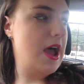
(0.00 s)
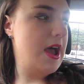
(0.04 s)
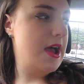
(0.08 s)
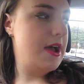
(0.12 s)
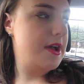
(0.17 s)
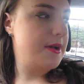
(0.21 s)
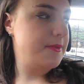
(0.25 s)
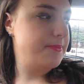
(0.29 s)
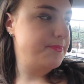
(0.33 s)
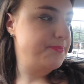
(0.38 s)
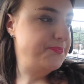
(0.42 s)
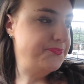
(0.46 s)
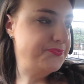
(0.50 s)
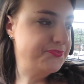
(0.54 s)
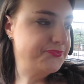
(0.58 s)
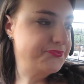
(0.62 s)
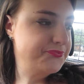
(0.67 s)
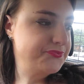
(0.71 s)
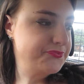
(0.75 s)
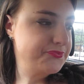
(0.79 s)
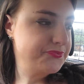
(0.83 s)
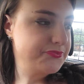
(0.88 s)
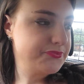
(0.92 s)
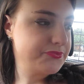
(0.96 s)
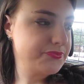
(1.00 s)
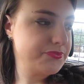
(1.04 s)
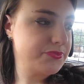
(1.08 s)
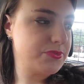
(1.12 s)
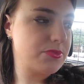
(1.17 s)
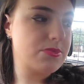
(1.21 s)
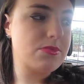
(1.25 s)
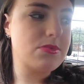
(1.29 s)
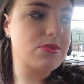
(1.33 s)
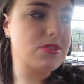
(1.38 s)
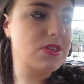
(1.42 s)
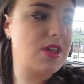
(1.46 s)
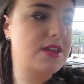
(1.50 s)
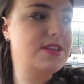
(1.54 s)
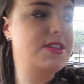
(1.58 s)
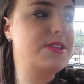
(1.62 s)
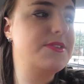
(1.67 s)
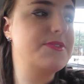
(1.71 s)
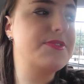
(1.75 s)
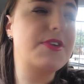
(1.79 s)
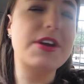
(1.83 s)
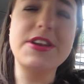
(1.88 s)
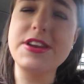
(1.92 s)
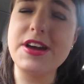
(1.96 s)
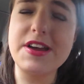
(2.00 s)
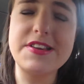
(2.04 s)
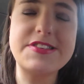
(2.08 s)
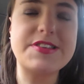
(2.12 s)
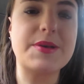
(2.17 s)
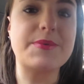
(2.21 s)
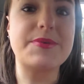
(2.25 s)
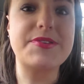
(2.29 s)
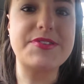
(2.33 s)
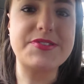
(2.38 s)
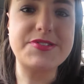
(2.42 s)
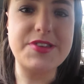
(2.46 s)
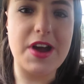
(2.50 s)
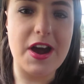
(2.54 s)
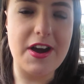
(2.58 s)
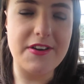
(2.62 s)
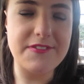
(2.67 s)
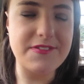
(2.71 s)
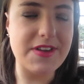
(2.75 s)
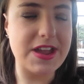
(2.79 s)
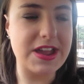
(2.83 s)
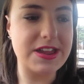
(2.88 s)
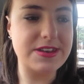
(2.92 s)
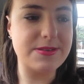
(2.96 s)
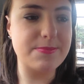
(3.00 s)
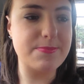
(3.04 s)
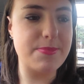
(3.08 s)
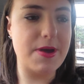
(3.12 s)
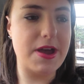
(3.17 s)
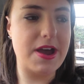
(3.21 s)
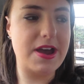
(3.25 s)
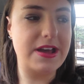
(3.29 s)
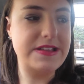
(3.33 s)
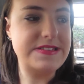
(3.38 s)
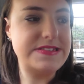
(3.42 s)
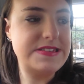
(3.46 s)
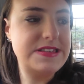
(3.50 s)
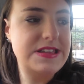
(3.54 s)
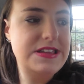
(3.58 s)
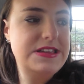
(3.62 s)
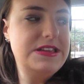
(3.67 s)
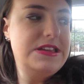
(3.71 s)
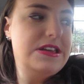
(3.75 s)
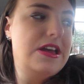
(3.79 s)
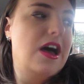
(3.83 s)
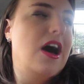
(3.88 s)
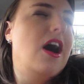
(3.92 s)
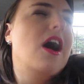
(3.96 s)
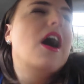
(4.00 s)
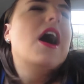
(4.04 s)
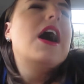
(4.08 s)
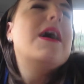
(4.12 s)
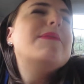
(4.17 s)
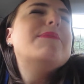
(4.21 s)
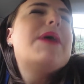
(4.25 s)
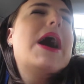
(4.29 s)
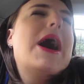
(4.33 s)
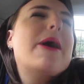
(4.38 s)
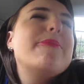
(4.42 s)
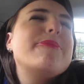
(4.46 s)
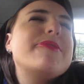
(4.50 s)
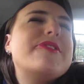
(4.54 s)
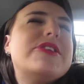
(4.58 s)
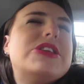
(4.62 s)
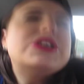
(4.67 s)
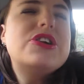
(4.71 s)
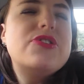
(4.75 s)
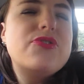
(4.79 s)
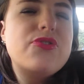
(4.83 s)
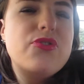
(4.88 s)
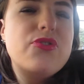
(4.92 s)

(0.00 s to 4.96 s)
Um, and it was very nice, I was starving, but I'm absolutely